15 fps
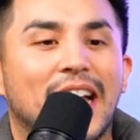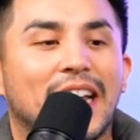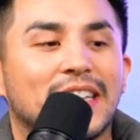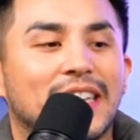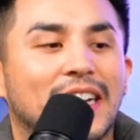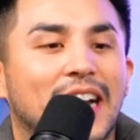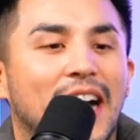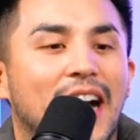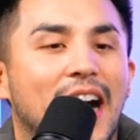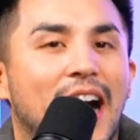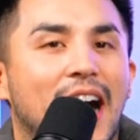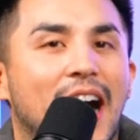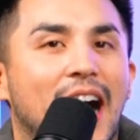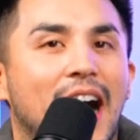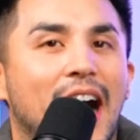And I was like,
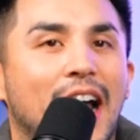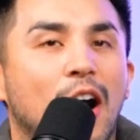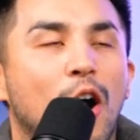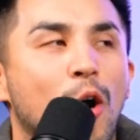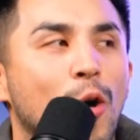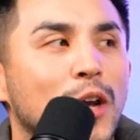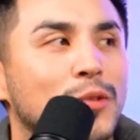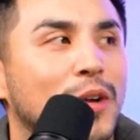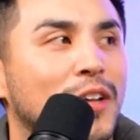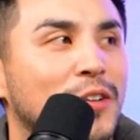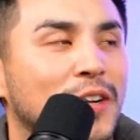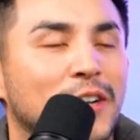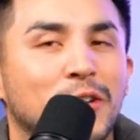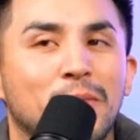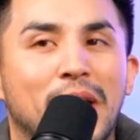I always want to
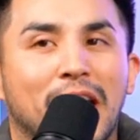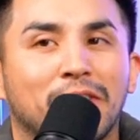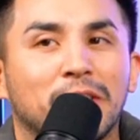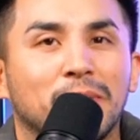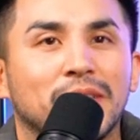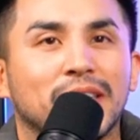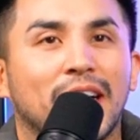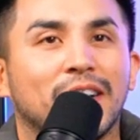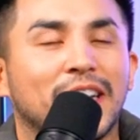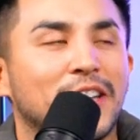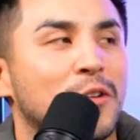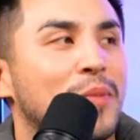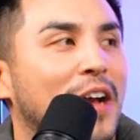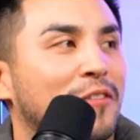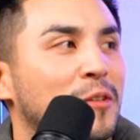learn how to do a backflip. And he's like, I'll get
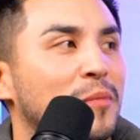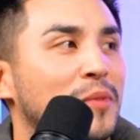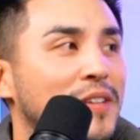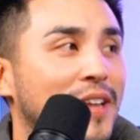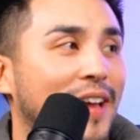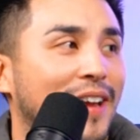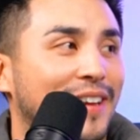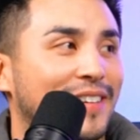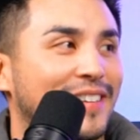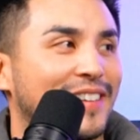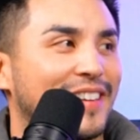you a backflip in a day.